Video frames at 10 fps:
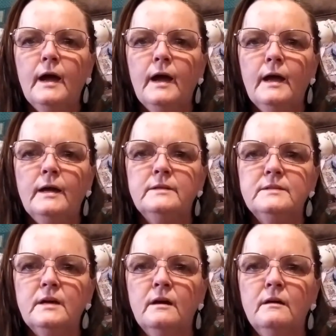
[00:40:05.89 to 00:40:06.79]

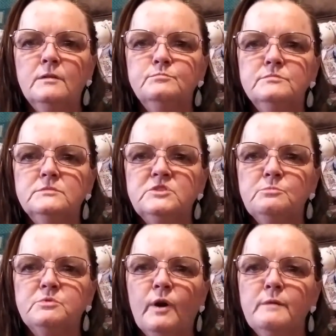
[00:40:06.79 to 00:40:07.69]
And um,
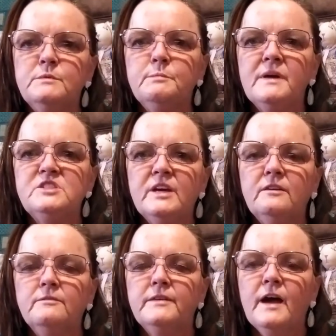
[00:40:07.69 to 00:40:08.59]
subscribe to my
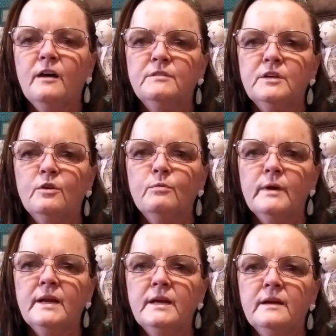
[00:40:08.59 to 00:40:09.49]
channel if you haven't
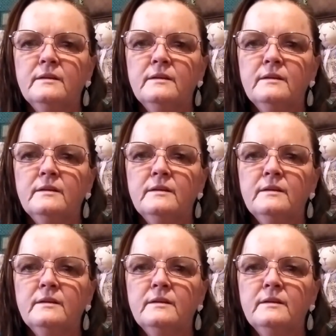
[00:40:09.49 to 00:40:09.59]
already.